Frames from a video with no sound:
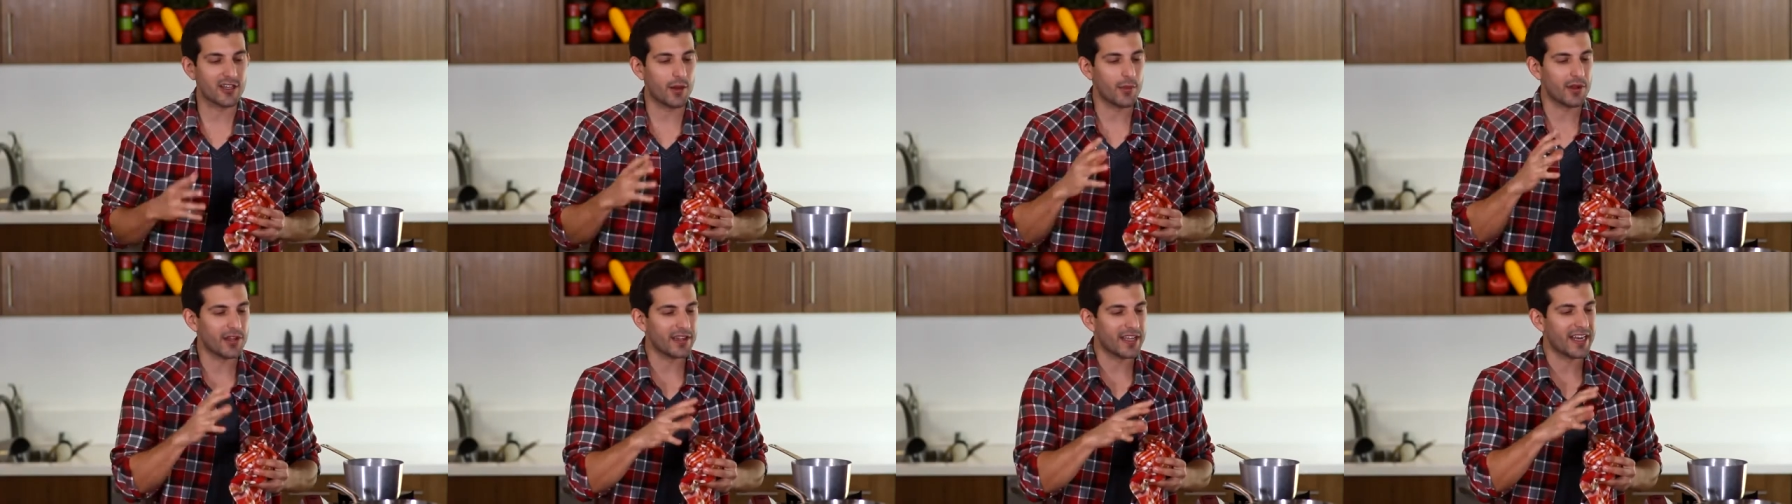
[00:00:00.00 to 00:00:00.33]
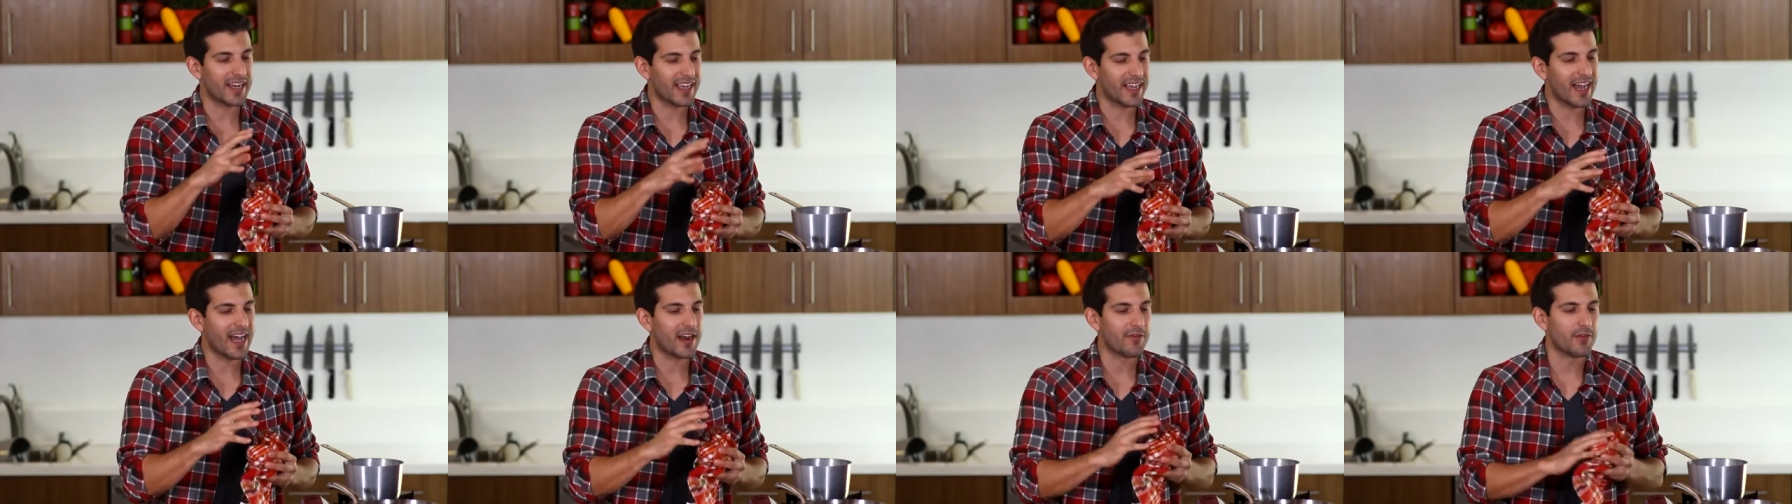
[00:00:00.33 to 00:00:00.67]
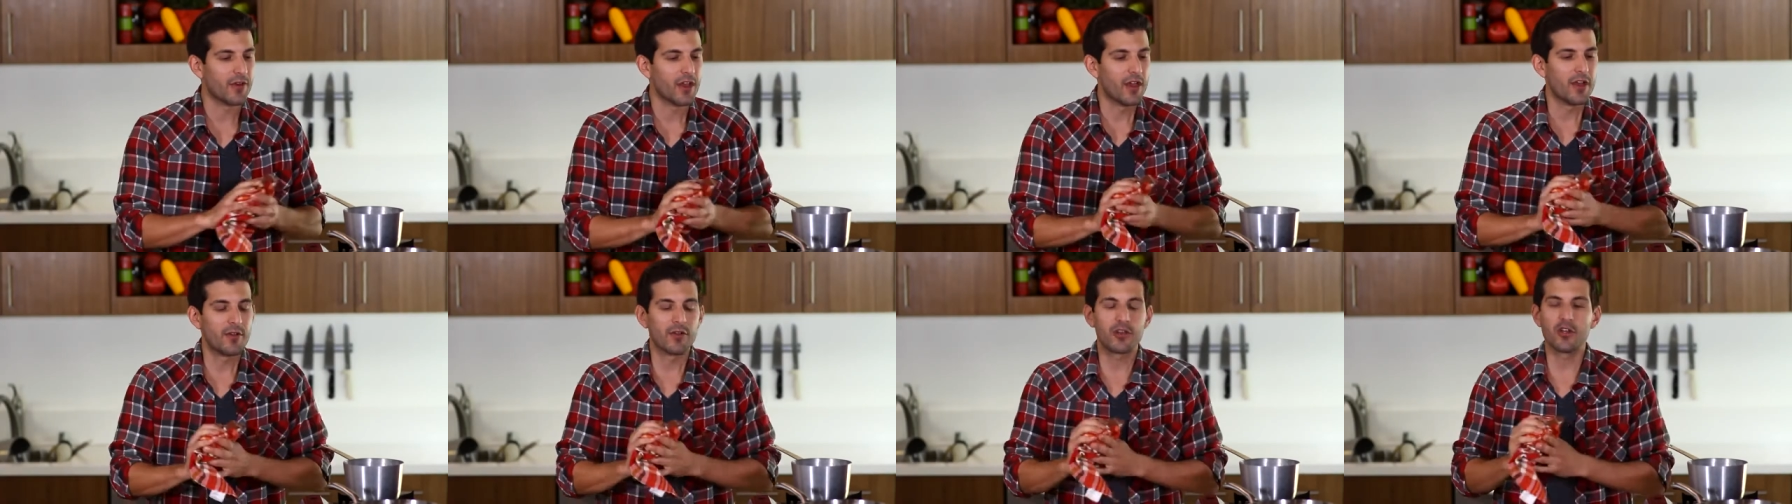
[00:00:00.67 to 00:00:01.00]
so I'm gonna let it kind
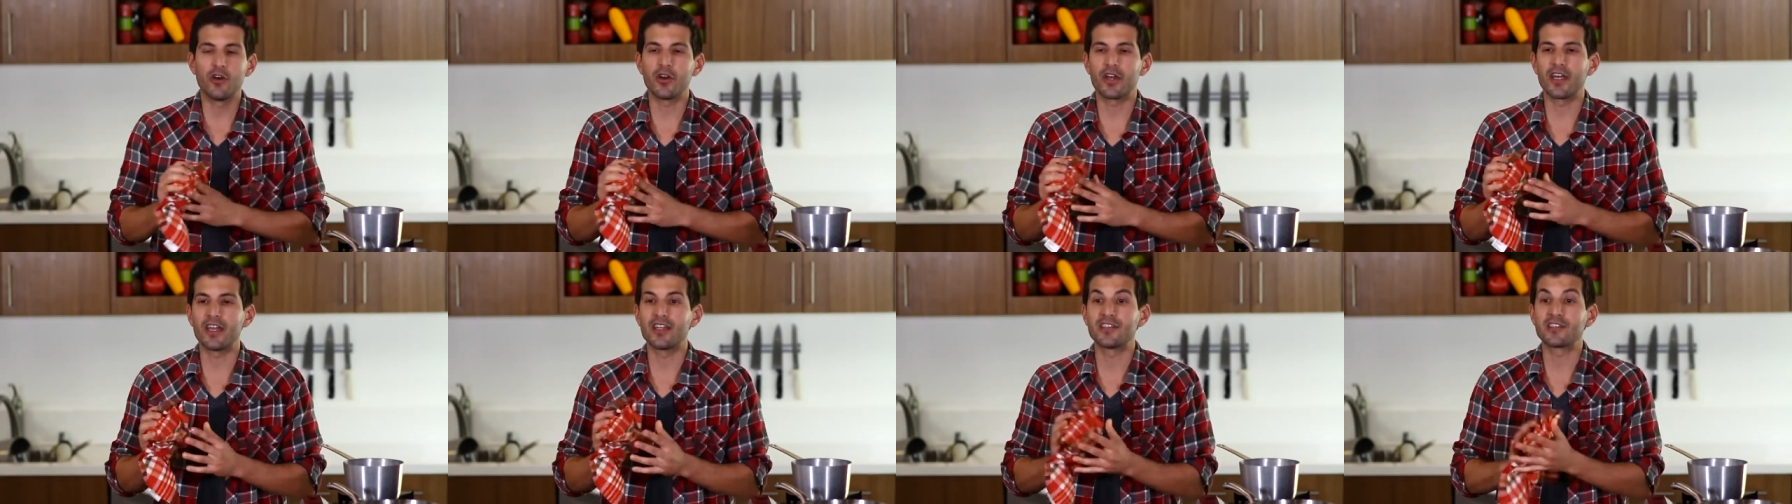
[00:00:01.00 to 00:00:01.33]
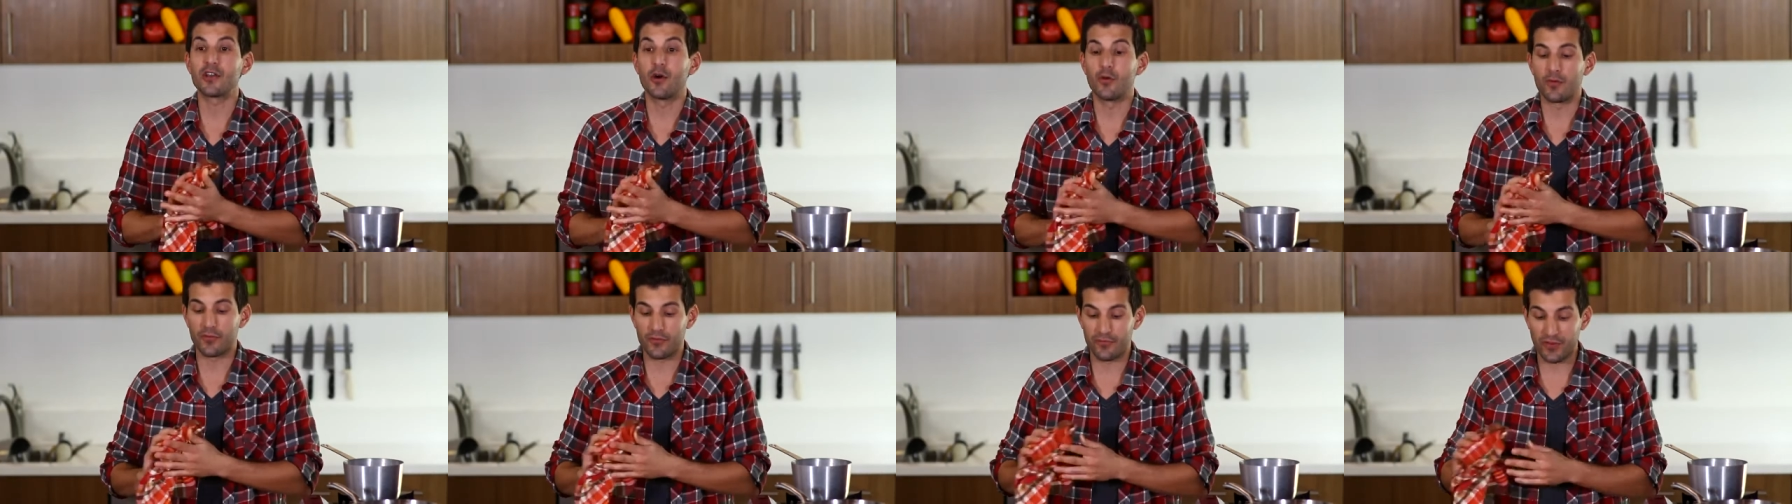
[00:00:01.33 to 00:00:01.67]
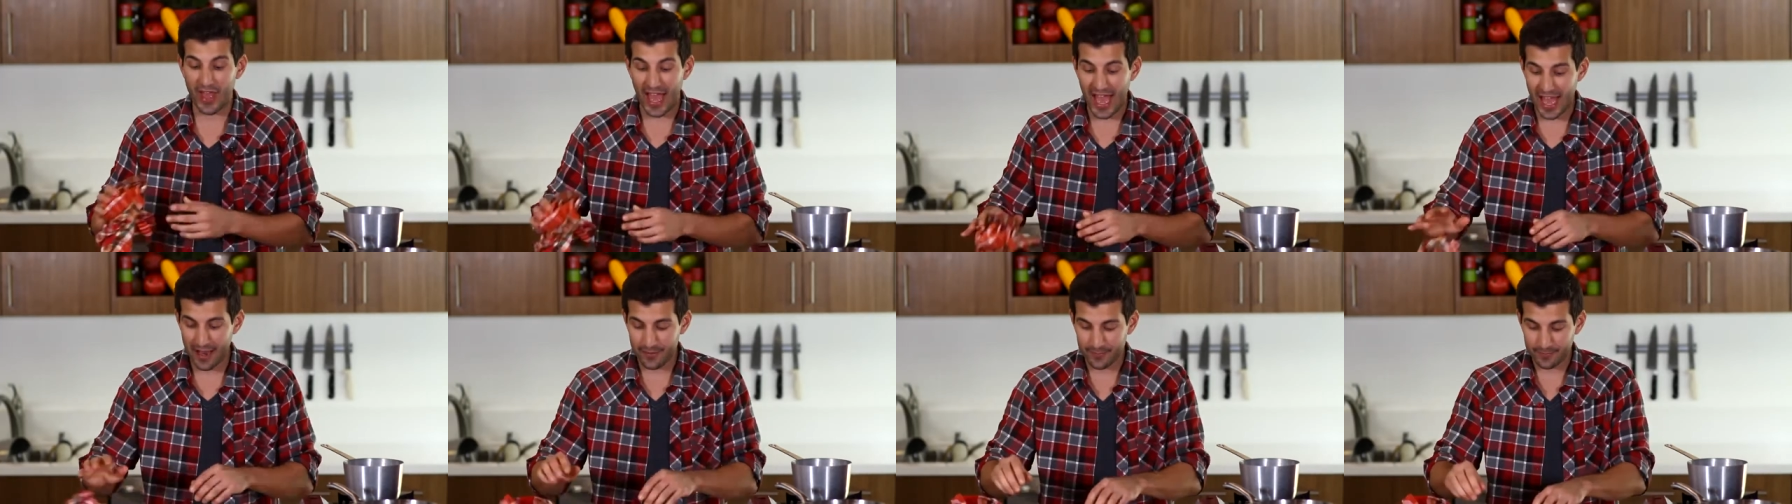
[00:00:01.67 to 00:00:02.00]
of cook in its own
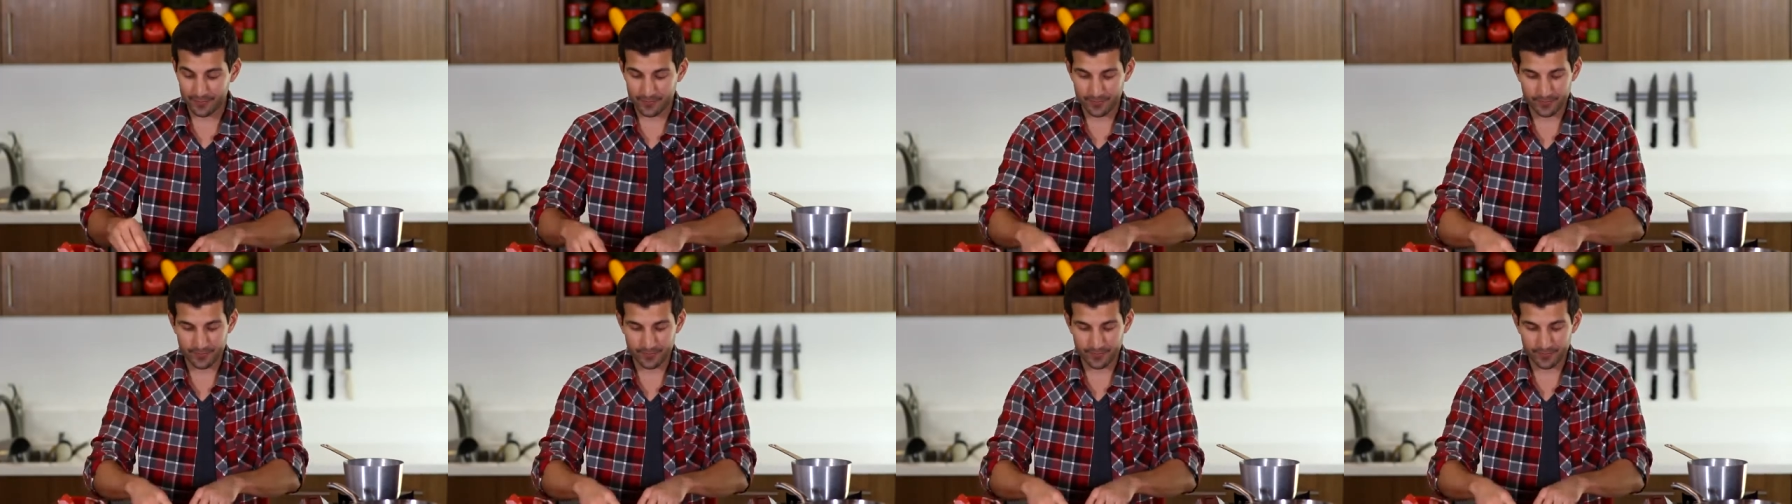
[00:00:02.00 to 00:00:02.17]
fat.